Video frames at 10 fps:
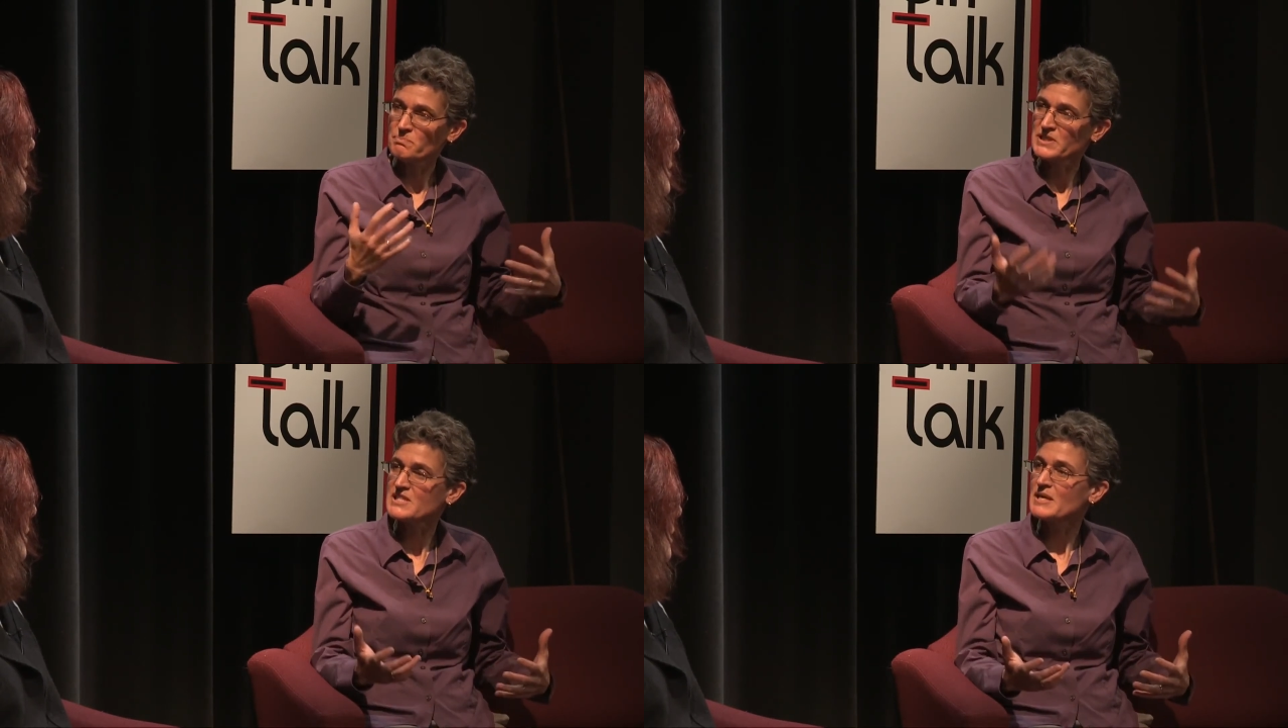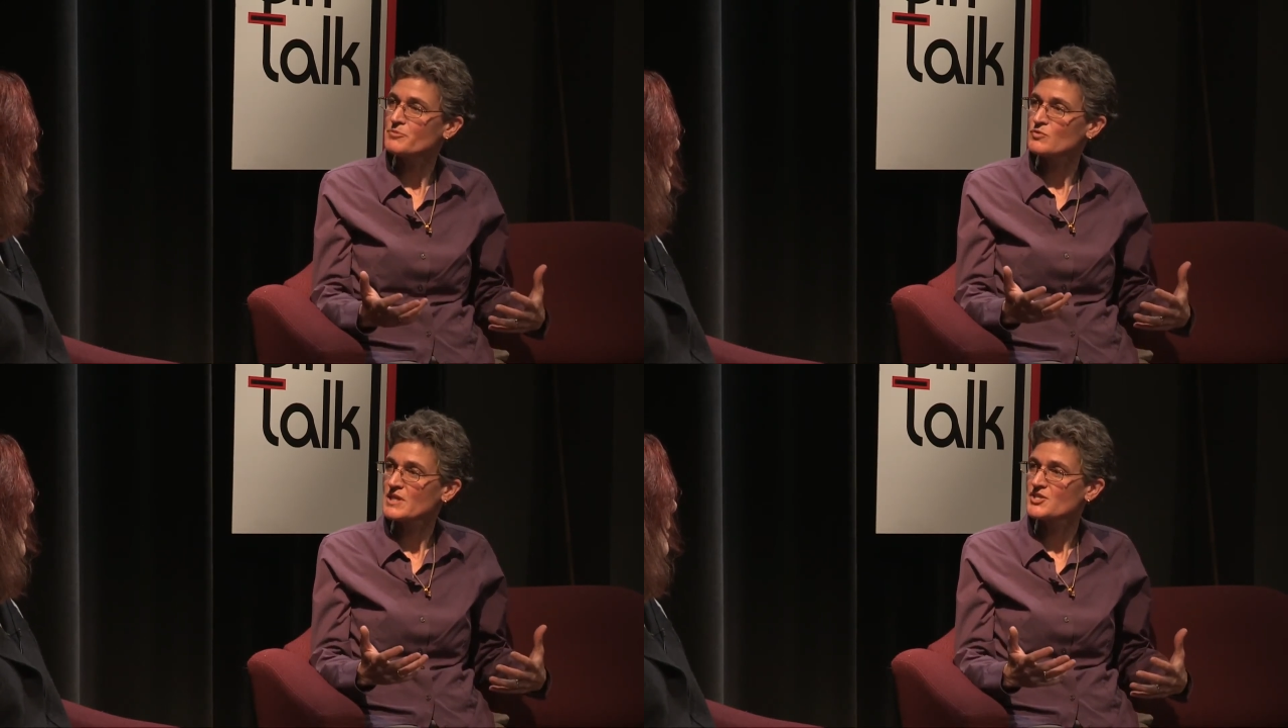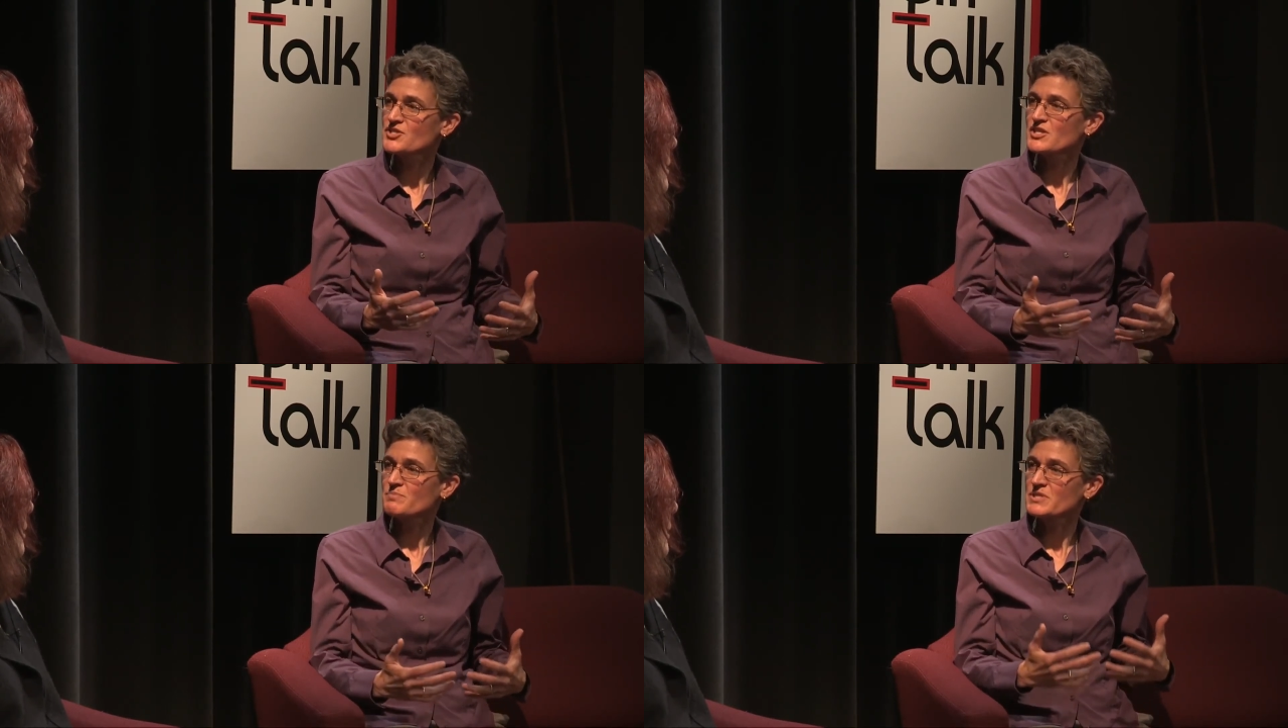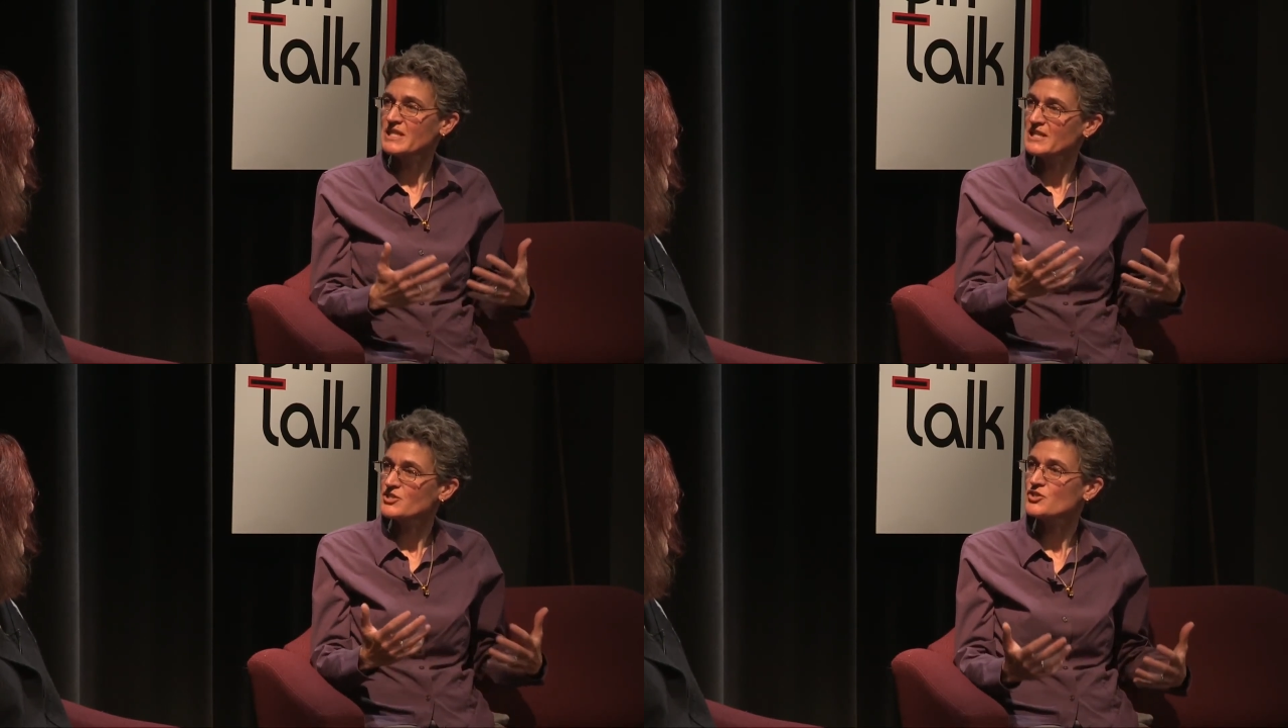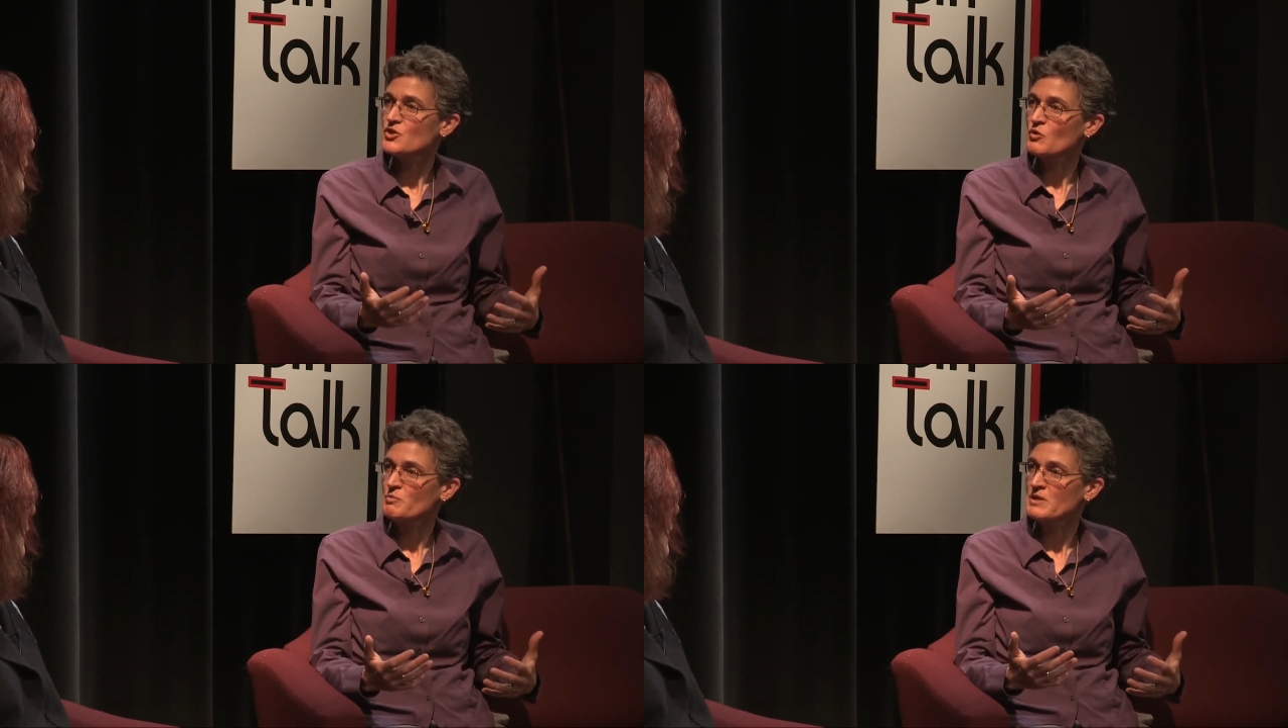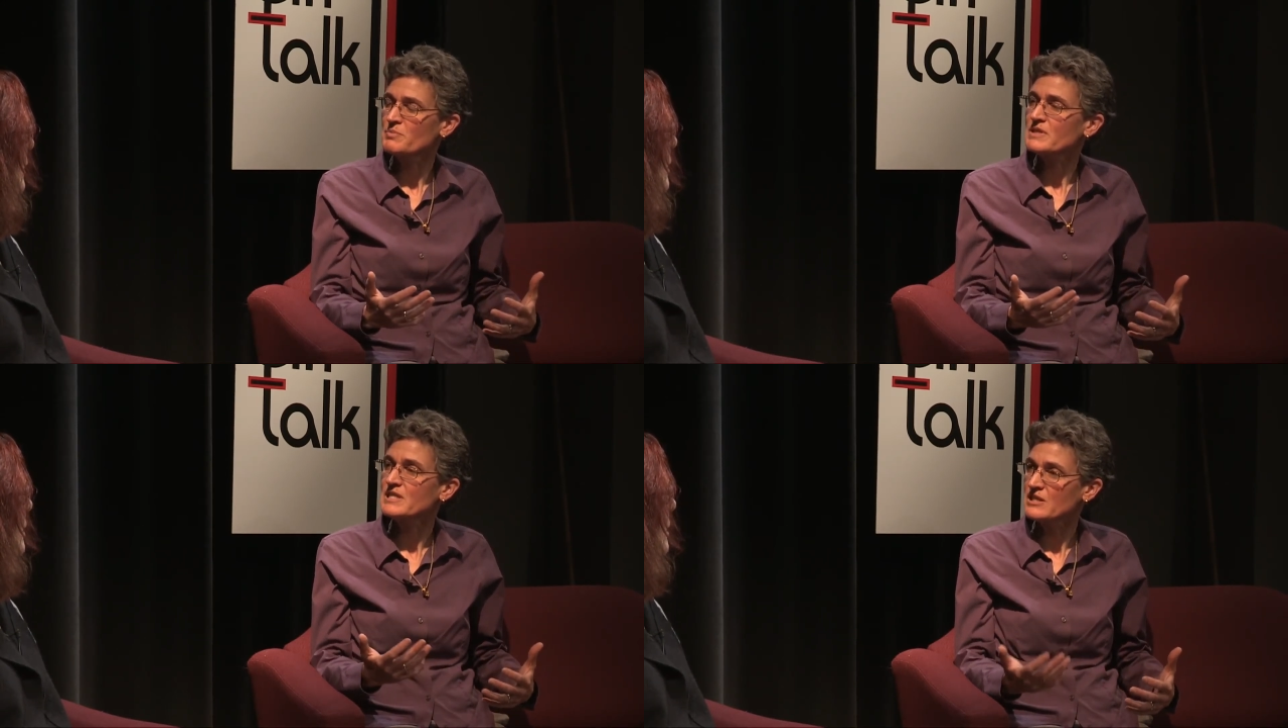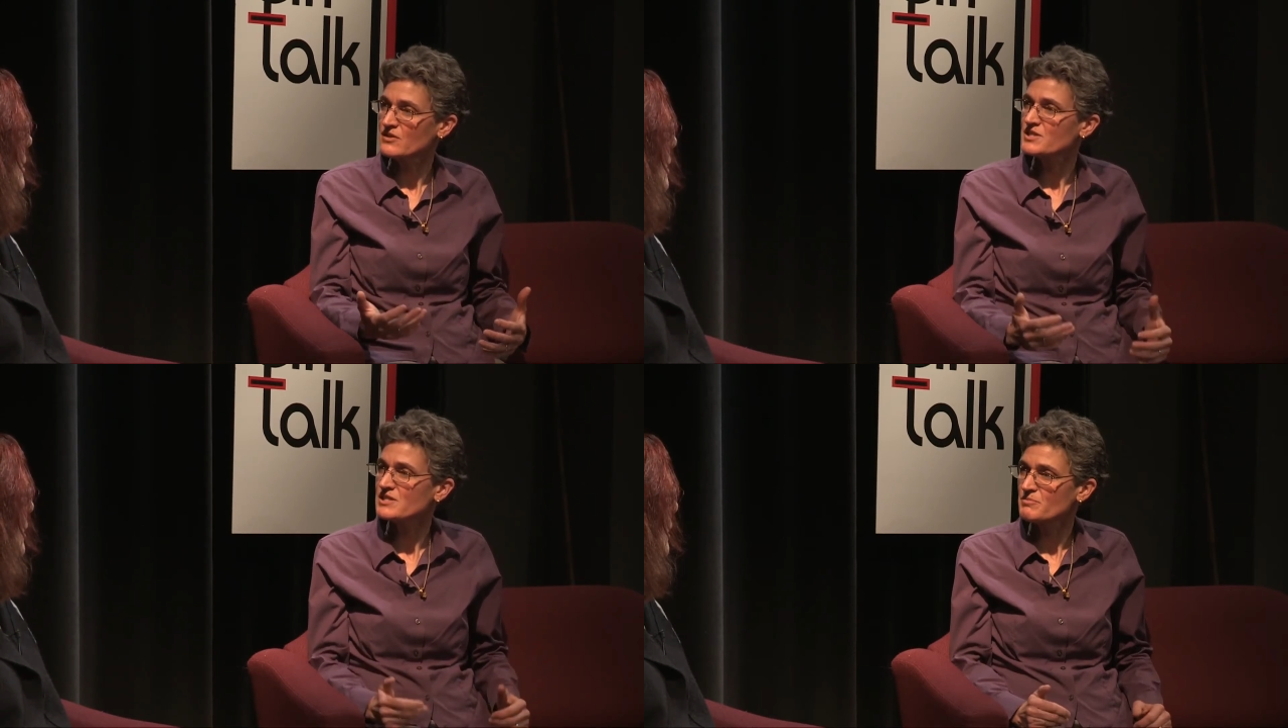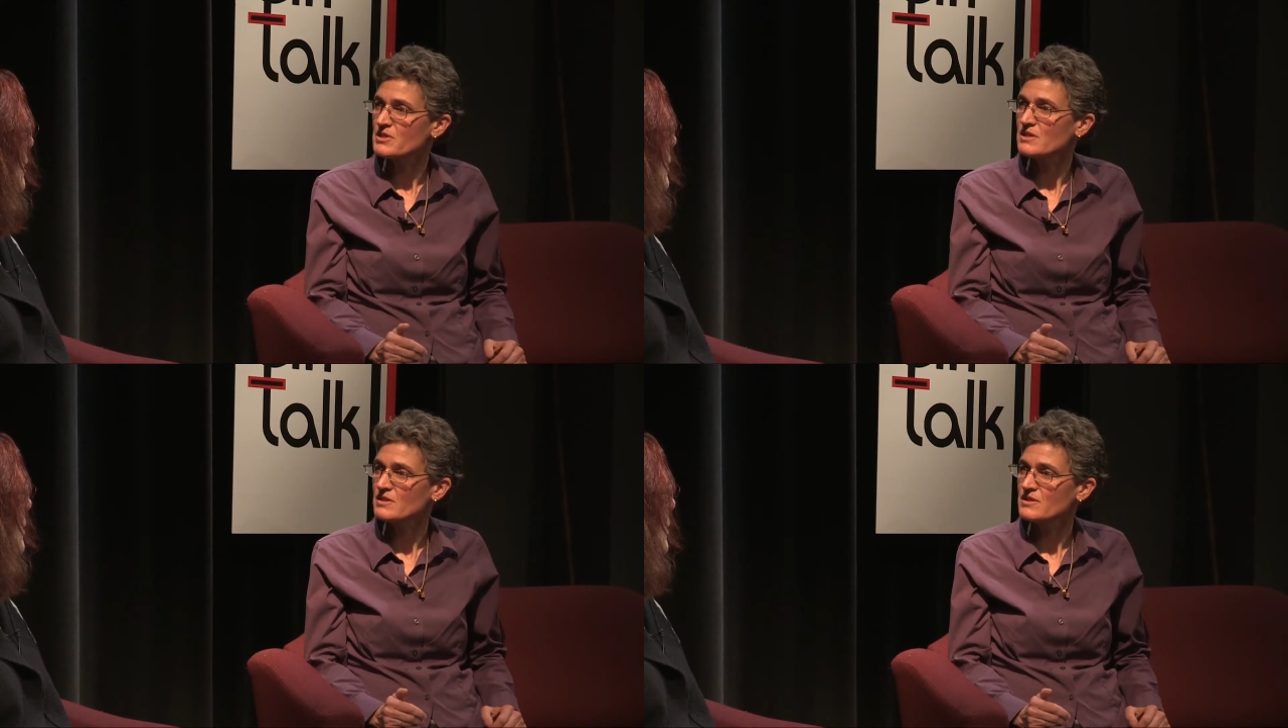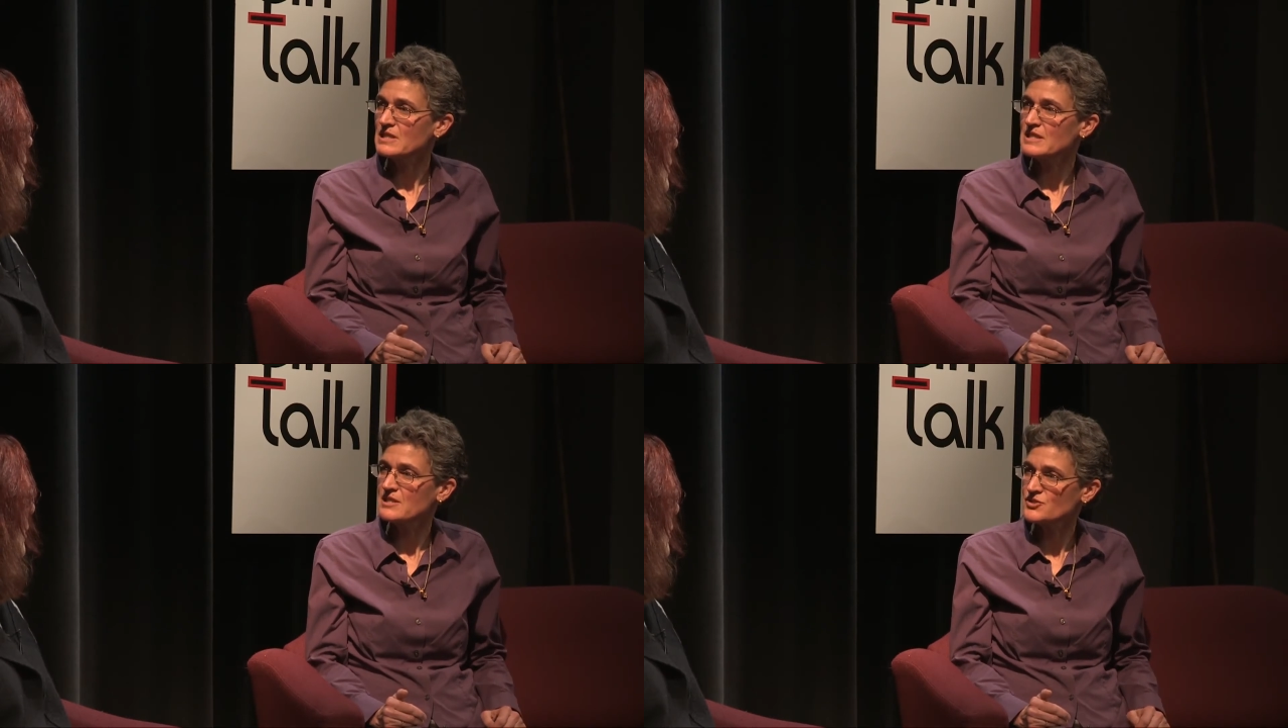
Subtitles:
building up the relationships and getting to know people and hearing some of the